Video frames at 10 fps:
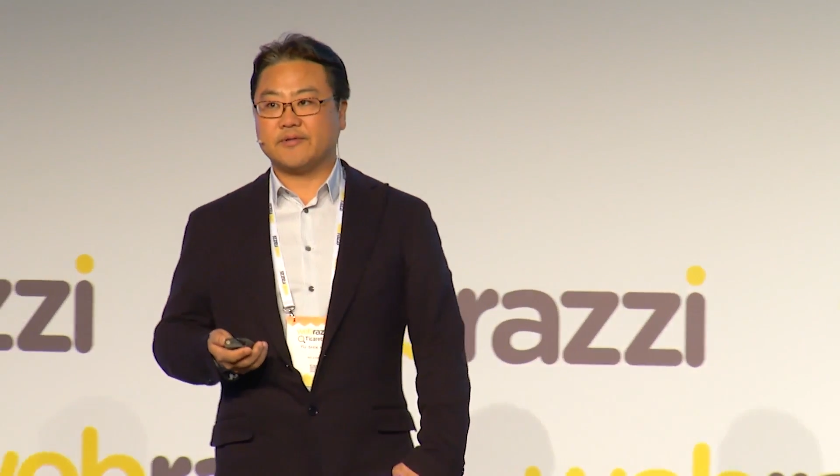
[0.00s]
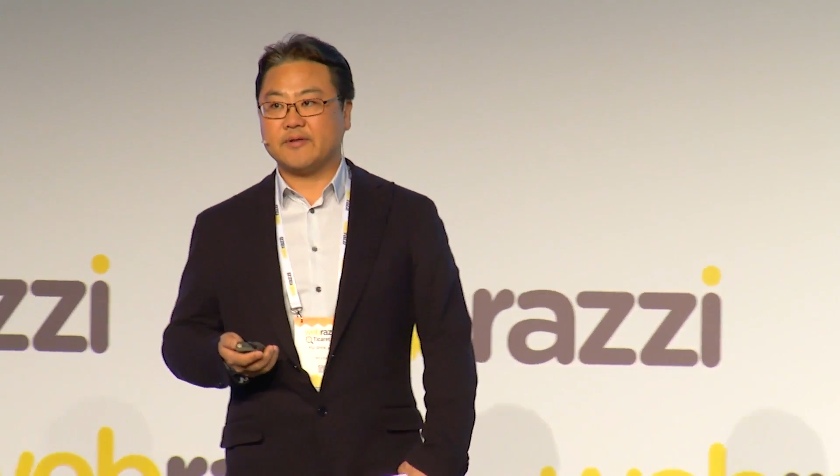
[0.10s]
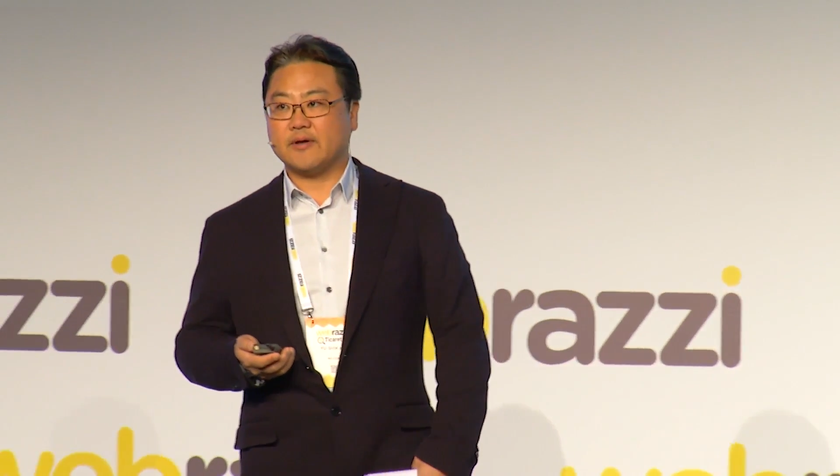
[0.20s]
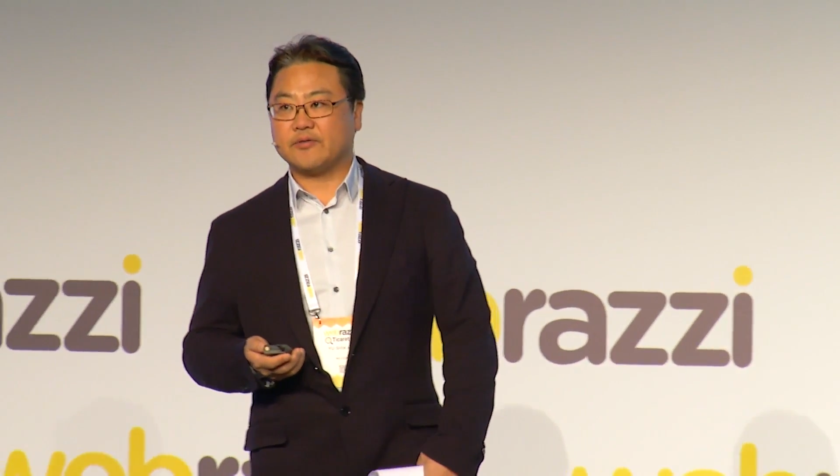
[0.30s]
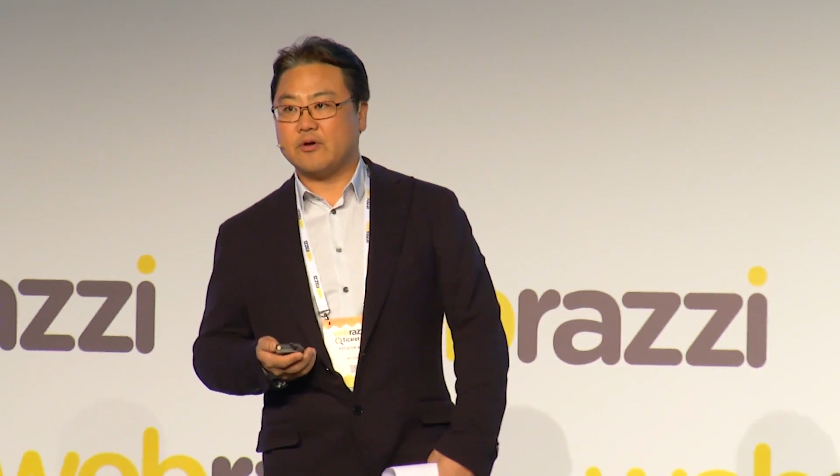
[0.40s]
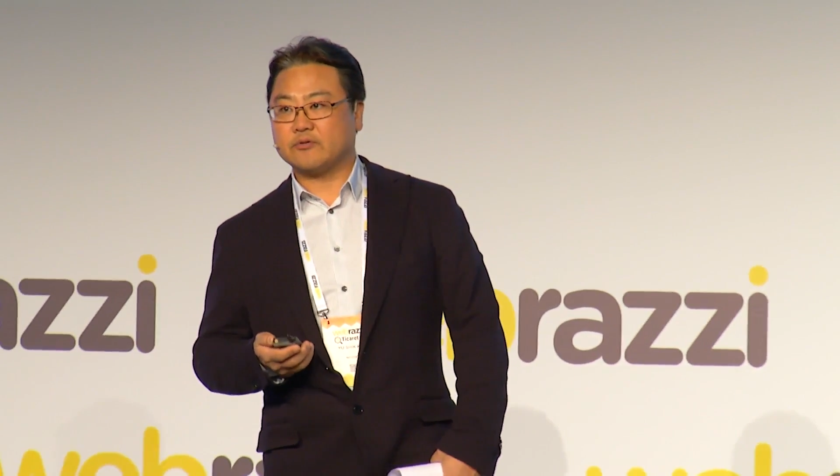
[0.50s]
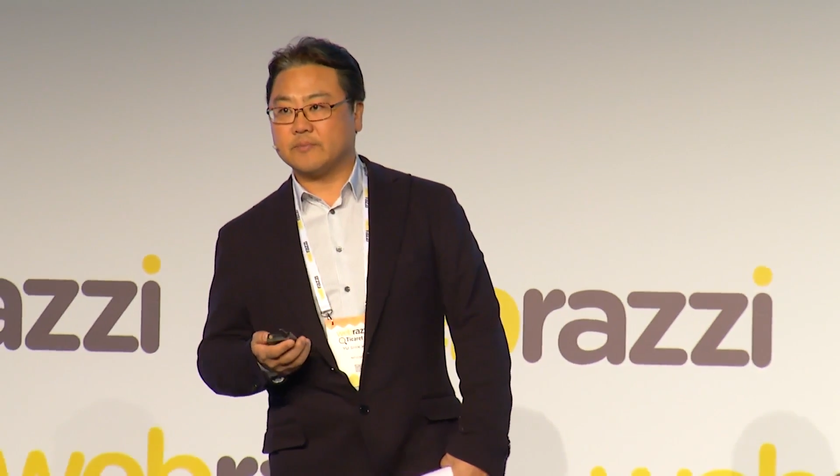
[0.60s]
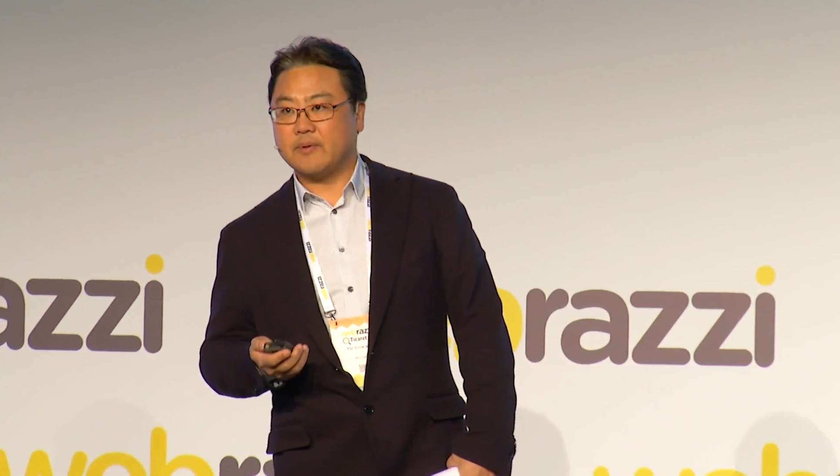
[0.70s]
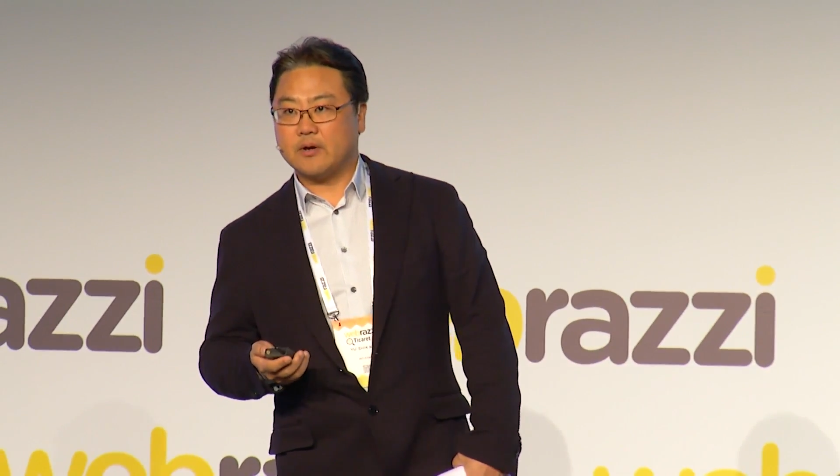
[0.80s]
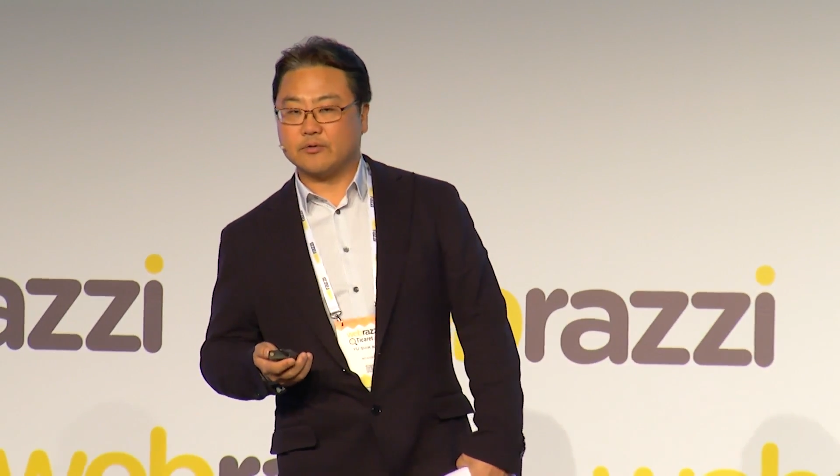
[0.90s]
I think I talked
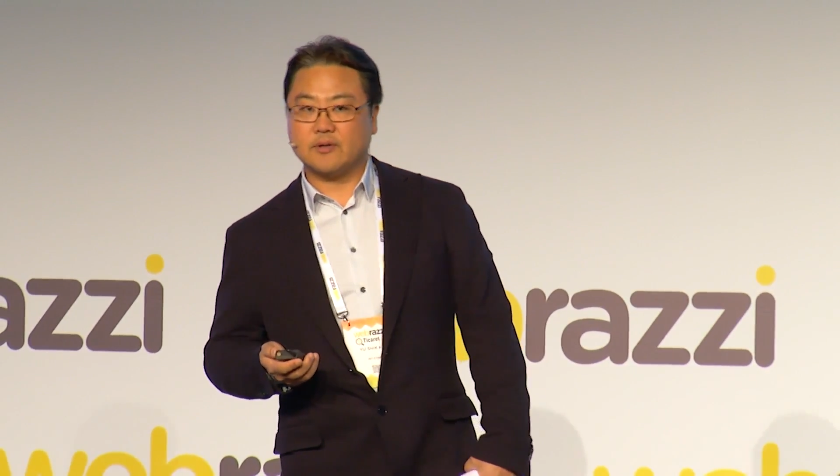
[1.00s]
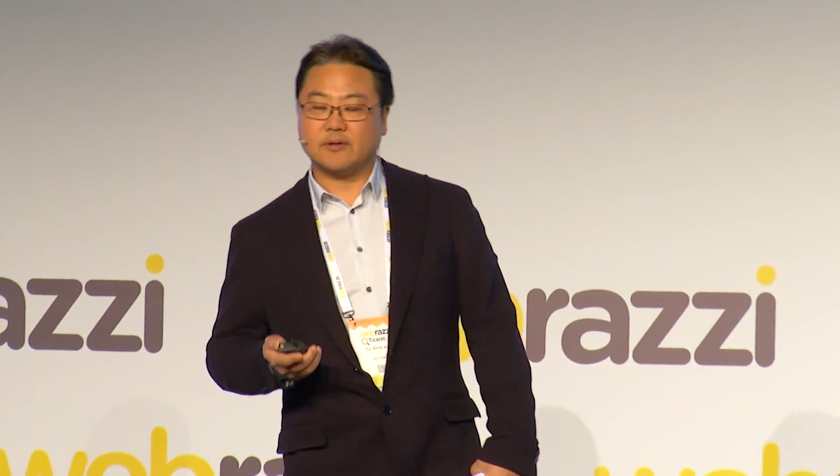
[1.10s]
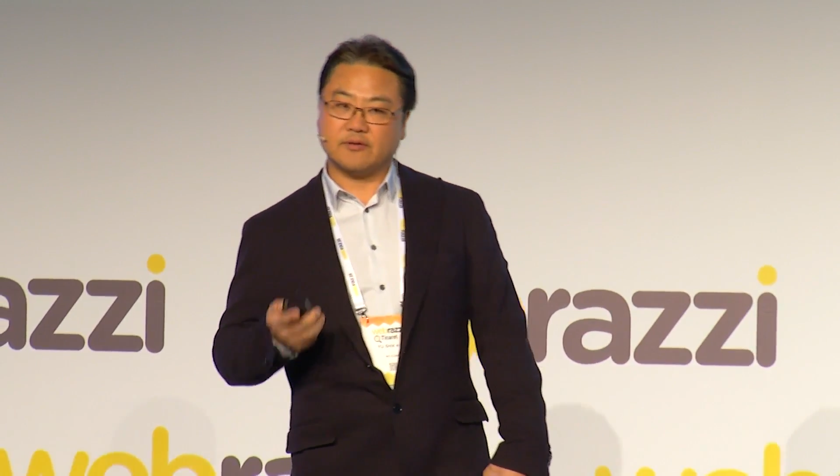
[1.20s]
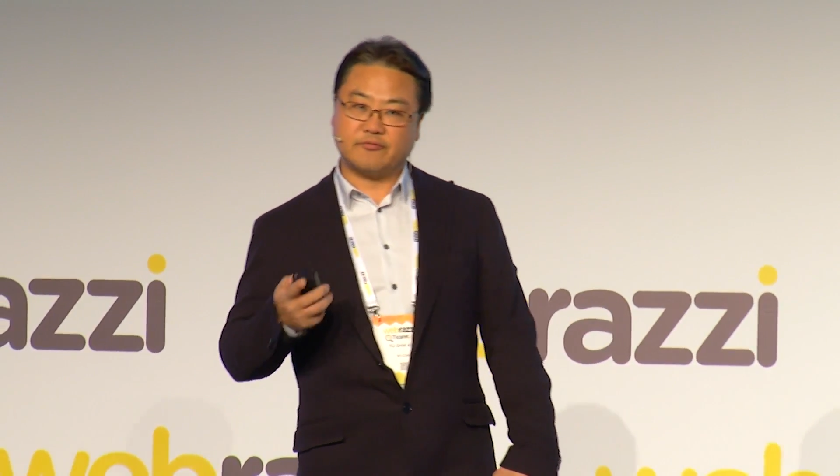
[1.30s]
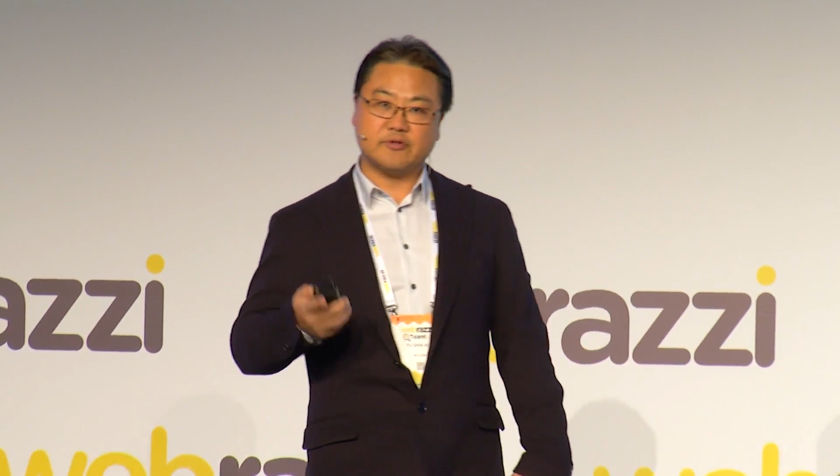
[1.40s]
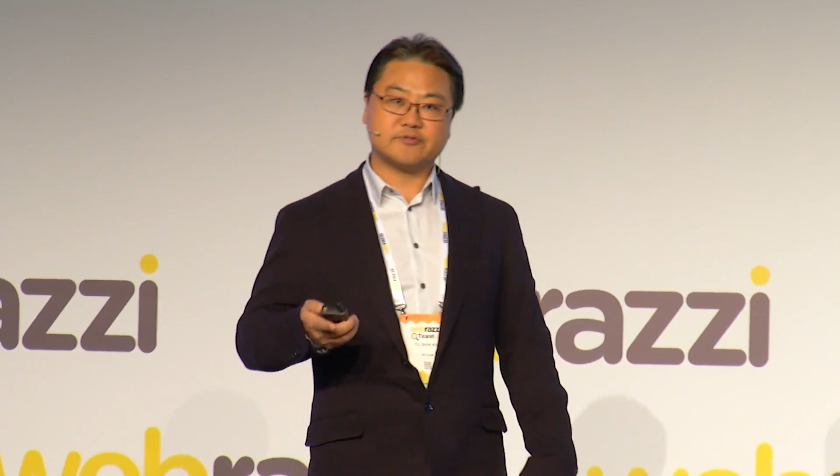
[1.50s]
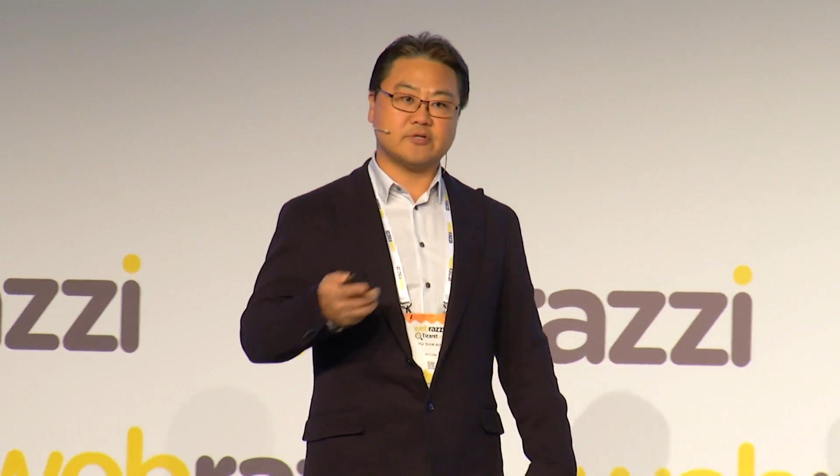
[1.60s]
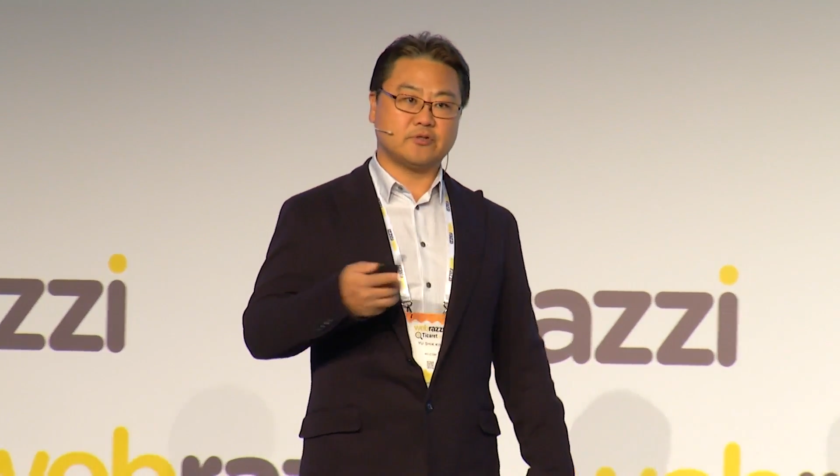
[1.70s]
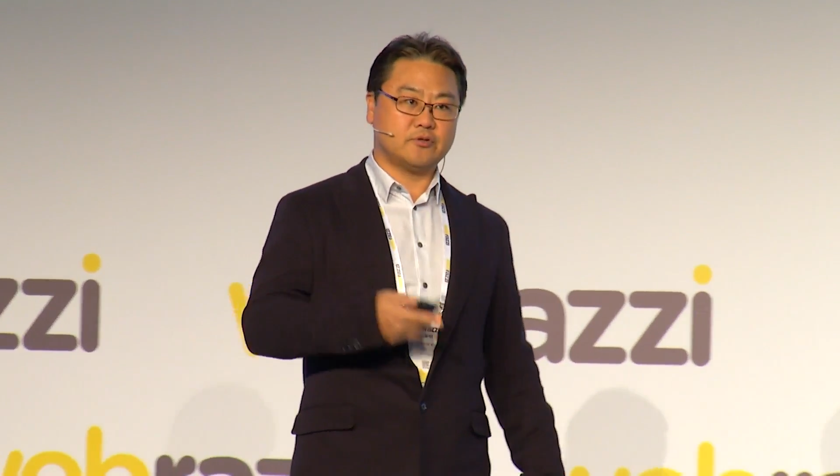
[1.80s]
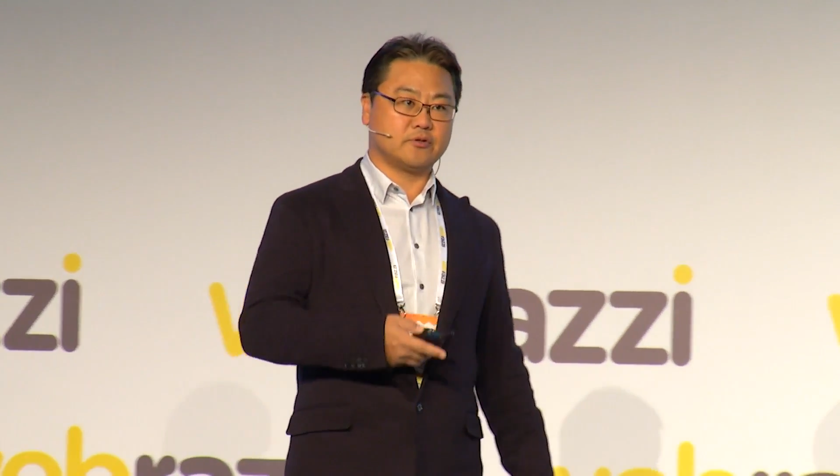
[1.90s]
about the first
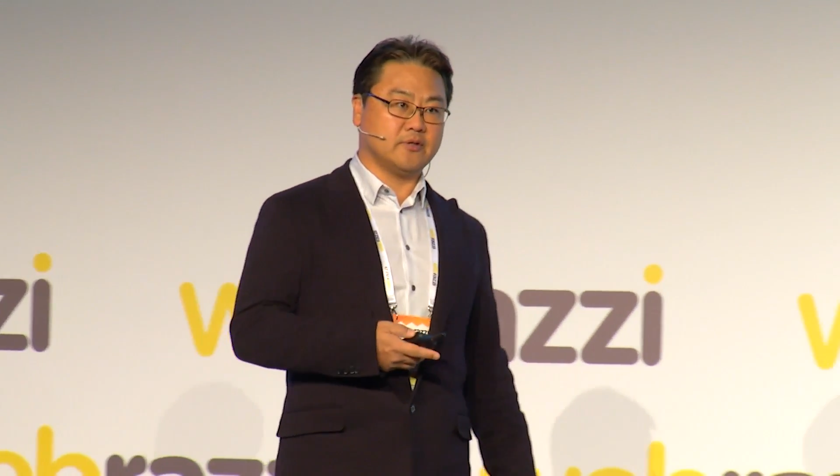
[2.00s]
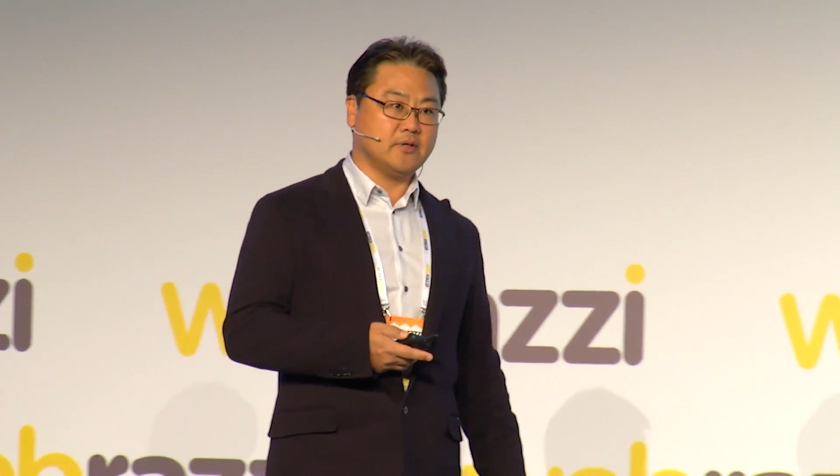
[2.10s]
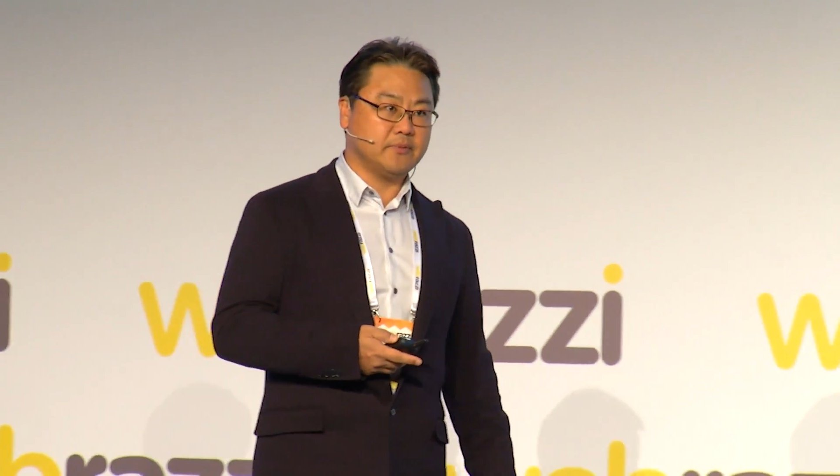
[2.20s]
in Turkey